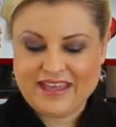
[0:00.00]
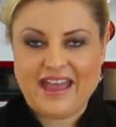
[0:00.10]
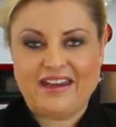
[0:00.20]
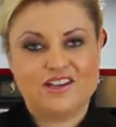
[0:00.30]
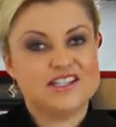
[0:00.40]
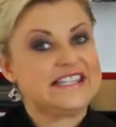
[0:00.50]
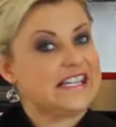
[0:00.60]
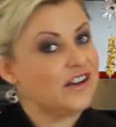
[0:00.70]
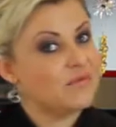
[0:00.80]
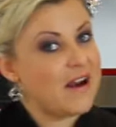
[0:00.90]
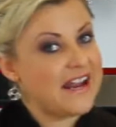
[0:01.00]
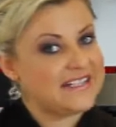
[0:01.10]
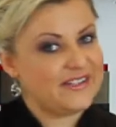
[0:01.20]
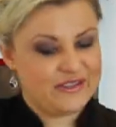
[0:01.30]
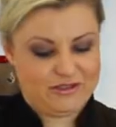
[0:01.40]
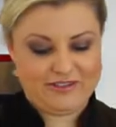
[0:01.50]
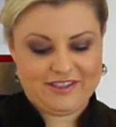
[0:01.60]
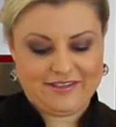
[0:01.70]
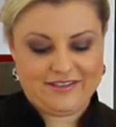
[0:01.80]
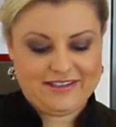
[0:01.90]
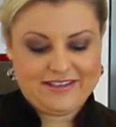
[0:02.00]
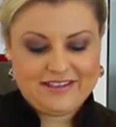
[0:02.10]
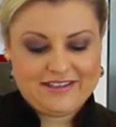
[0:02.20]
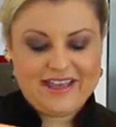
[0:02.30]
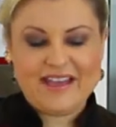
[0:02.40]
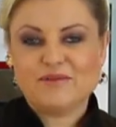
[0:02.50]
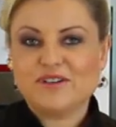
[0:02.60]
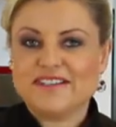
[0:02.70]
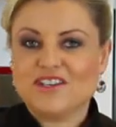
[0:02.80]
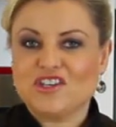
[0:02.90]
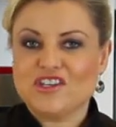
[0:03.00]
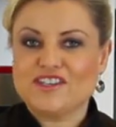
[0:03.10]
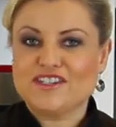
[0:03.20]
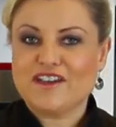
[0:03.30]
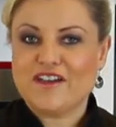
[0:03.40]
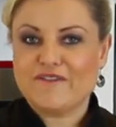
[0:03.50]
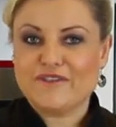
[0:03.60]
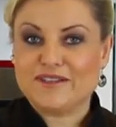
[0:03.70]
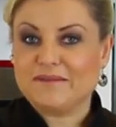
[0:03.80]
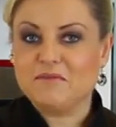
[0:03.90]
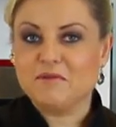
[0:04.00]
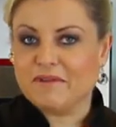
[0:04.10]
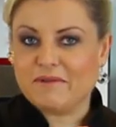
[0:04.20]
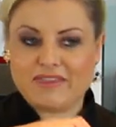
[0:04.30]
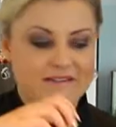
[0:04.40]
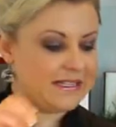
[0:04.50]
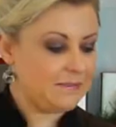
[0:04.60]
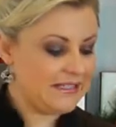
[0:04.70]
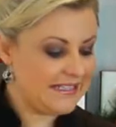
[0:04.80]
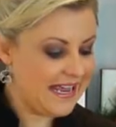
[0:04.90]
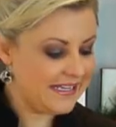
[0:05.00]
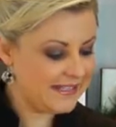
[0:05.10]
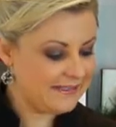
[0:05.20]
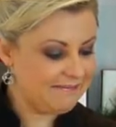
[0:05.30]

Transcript: And a good slug of brandy, of course. I'm always accused of using more than what the recipe states.